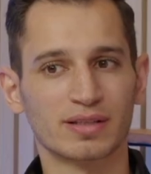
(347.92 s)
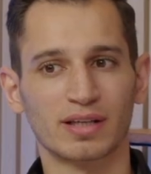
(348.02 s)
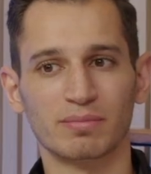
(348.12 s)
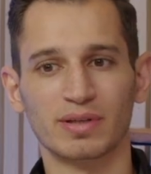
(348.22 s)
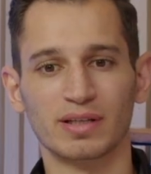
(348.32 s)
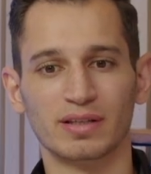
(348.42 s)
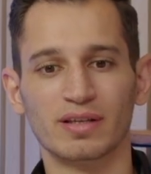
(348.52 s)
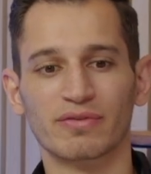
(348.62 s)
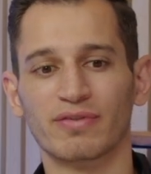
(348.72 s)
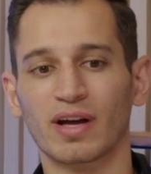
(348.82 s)
can be
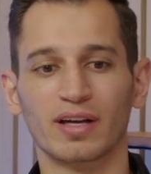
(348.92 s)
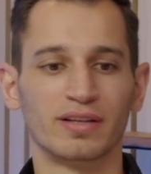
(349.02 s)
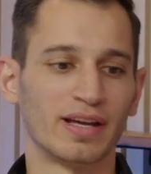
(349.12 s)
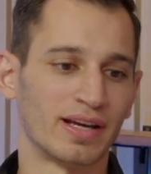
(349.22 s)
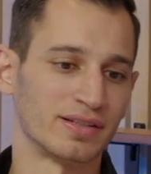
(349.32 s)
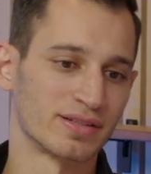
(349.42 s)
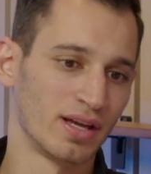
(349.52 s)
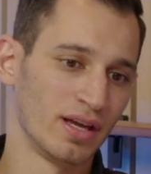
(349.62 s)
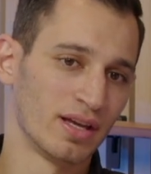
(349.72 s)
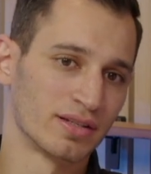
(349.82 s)
defined as
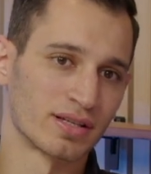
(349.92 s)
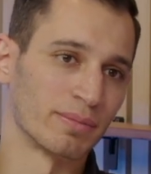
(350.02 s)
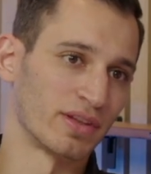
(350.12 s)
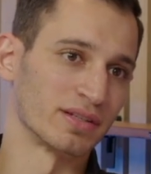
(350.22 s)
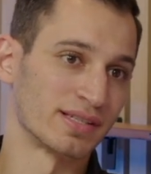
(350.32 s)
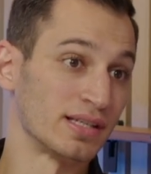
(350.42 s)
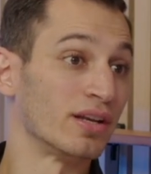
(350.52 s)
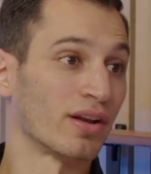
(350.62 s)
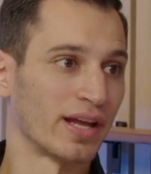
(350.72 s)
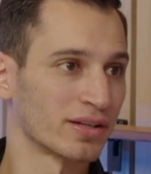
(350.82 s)
something seen
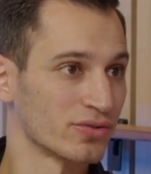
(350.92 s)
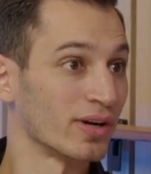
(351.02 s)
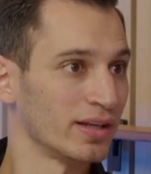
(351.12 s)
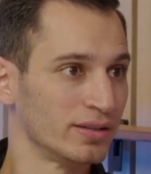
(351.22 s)
on X-ray.